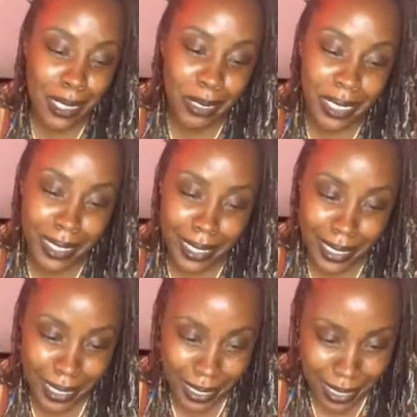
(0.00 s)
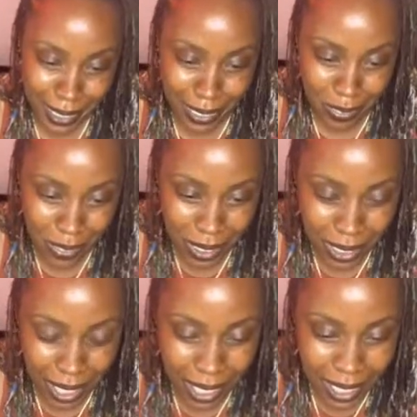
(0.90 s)
Cause
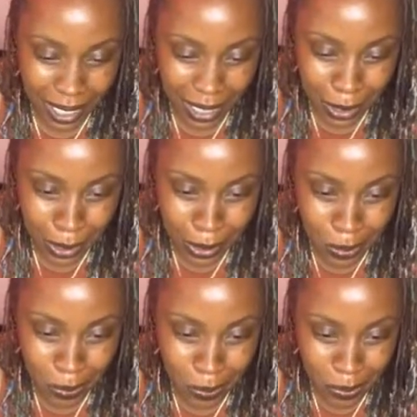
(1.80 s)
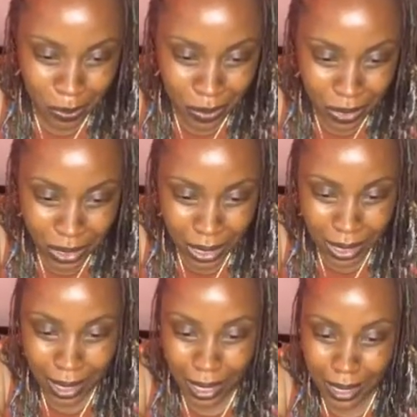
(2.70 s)
thank you.
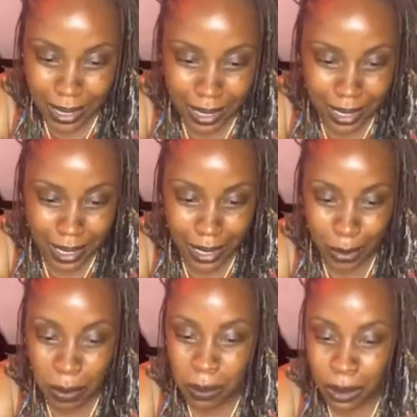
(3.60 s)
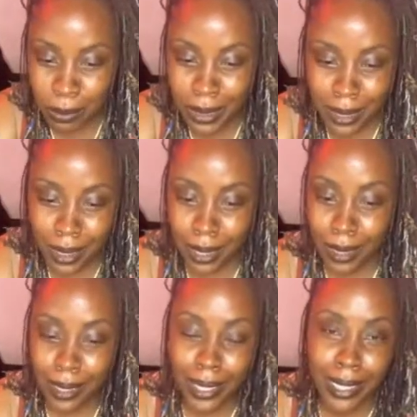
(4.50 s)
Cause people just be sitting on
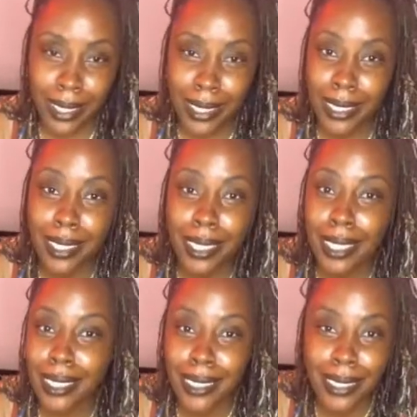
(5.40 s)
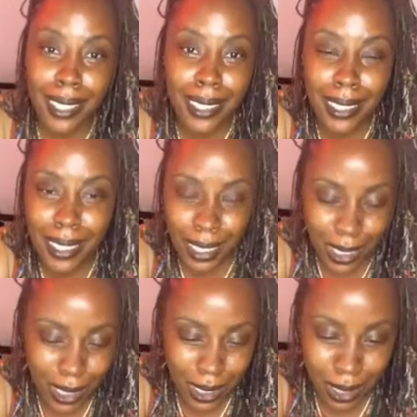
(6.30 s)
here and just
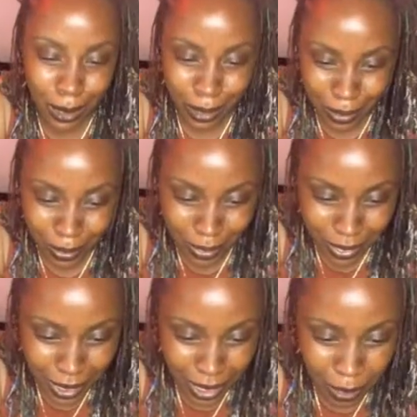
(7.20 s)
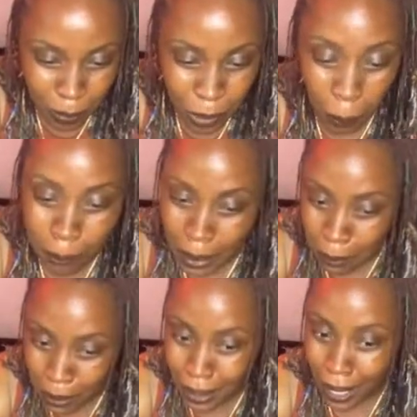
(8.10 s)

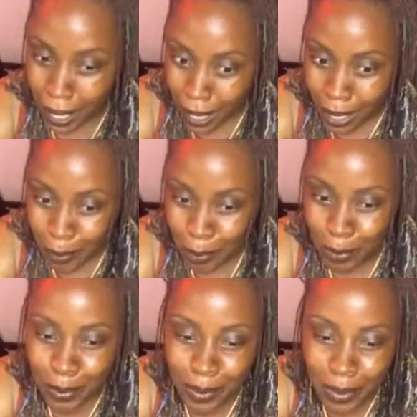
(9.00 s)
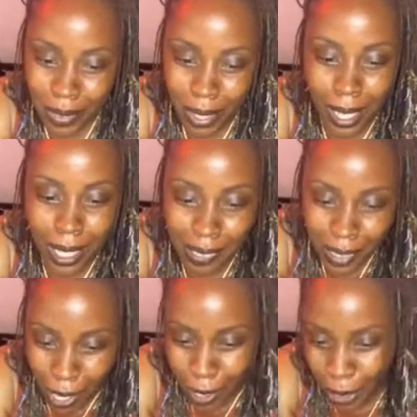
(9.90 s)
peeping game. I love how
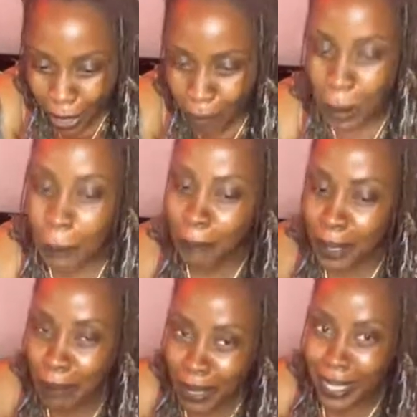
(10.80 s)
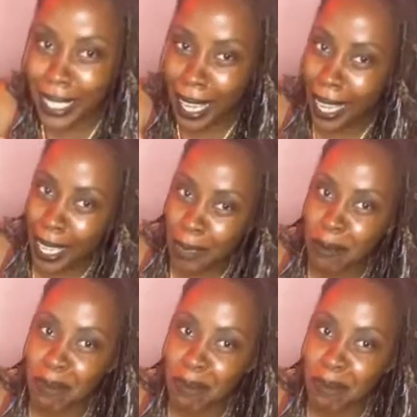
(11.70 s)
y'all be peeping game.